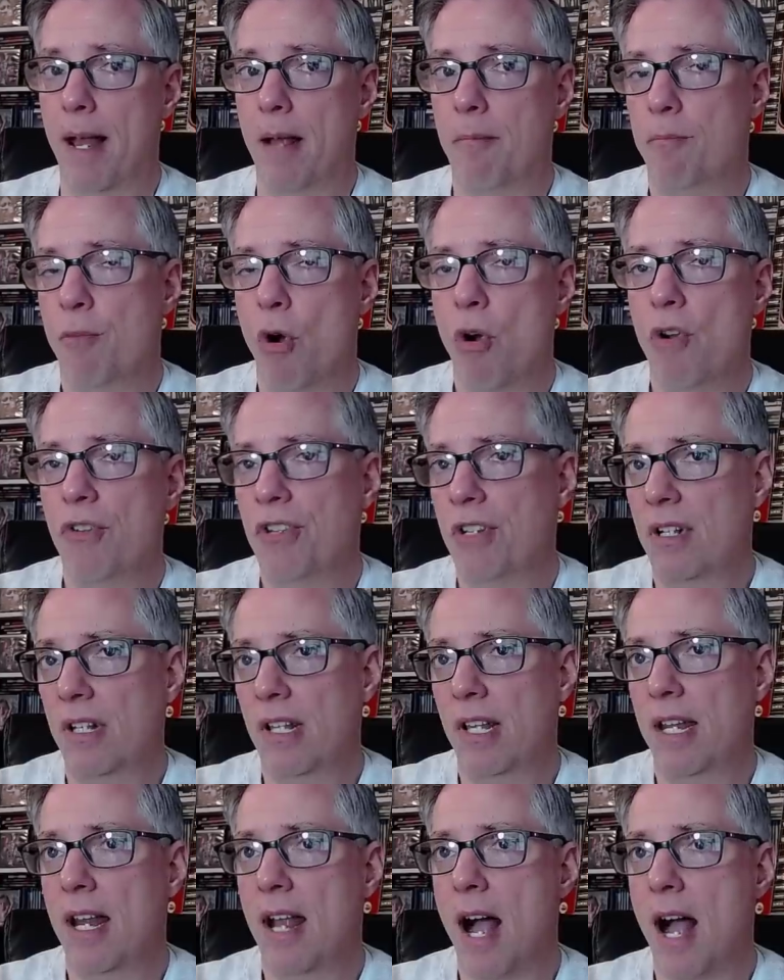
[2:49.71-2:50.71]
I
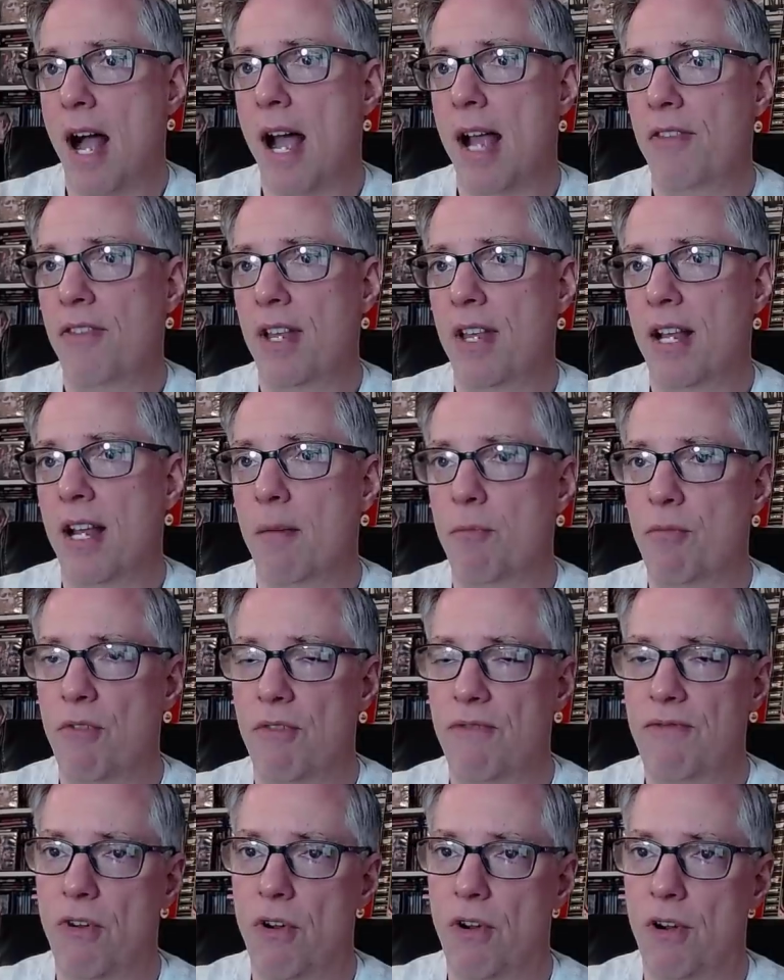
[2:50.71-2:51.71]
personally, I think I
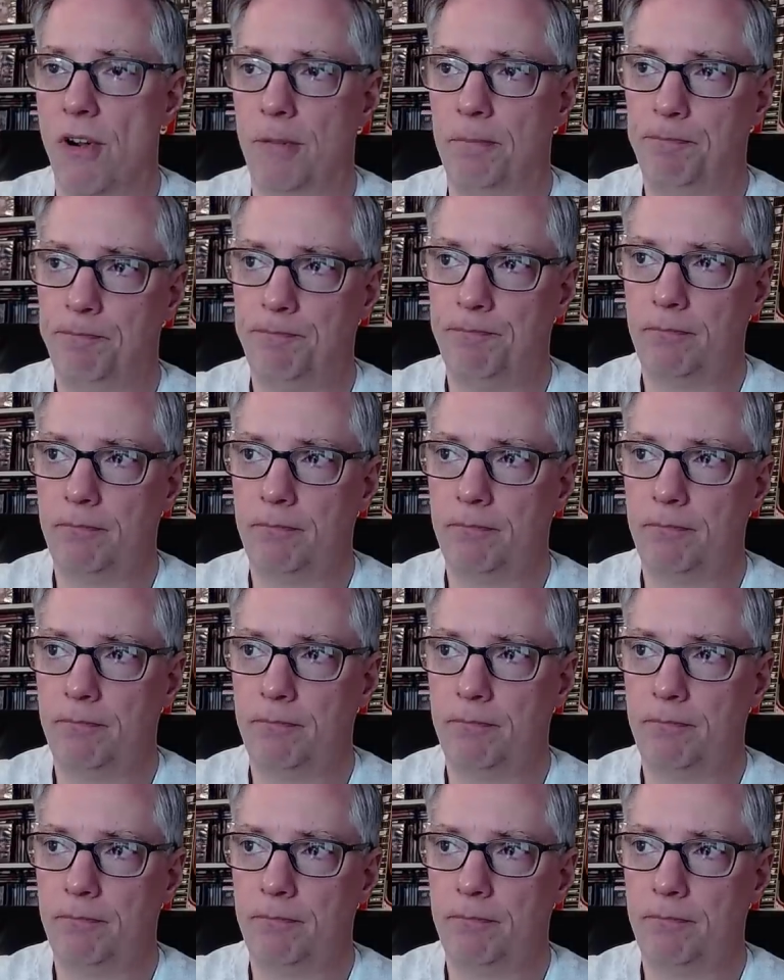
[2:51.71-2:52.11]
prefer